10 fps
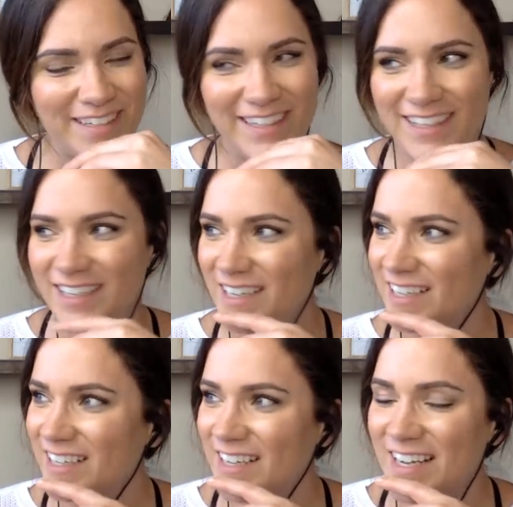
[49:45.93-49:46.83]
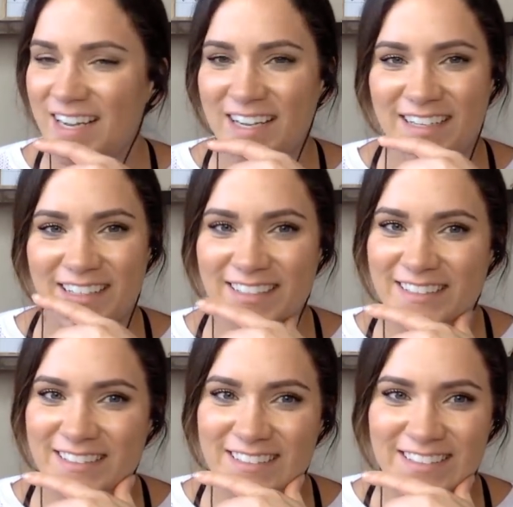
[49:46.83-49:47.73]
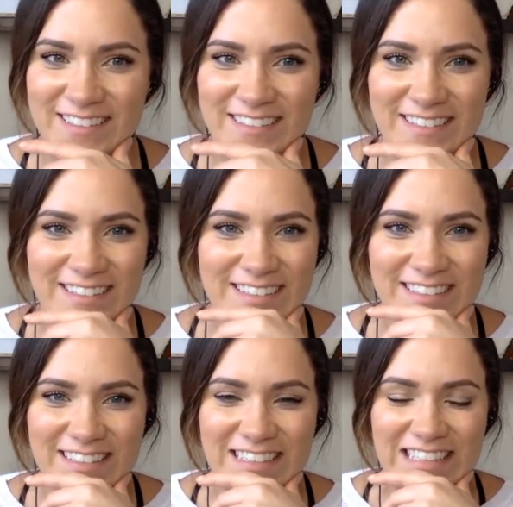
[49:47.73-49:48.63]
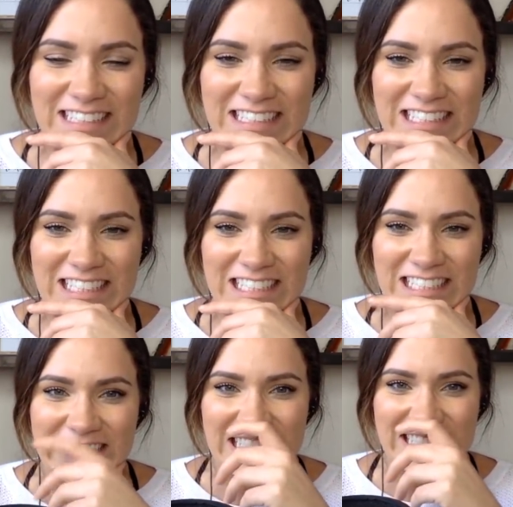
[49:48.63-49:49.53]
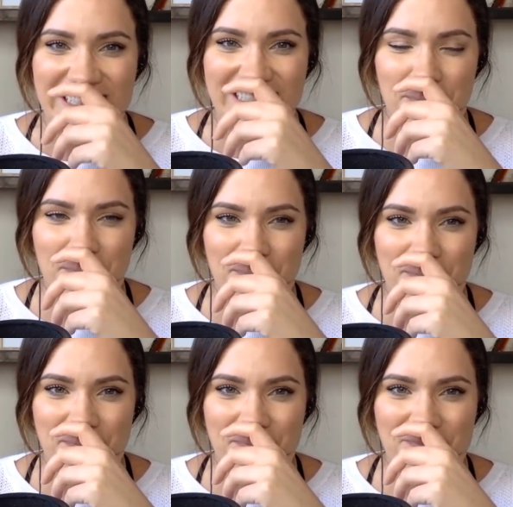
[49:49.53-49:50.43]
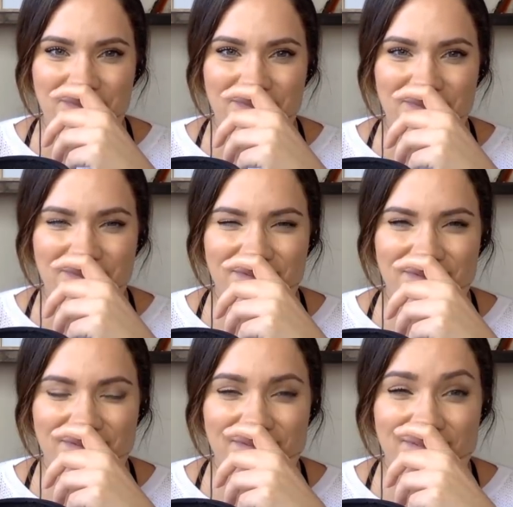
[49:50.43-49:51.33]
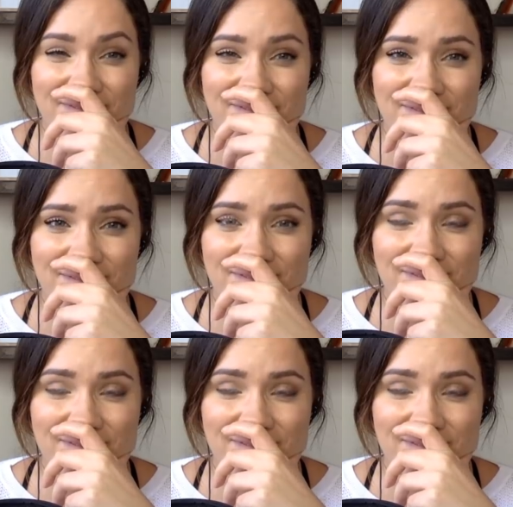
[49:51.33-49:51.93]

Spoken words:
No words are spoken by the person on screen.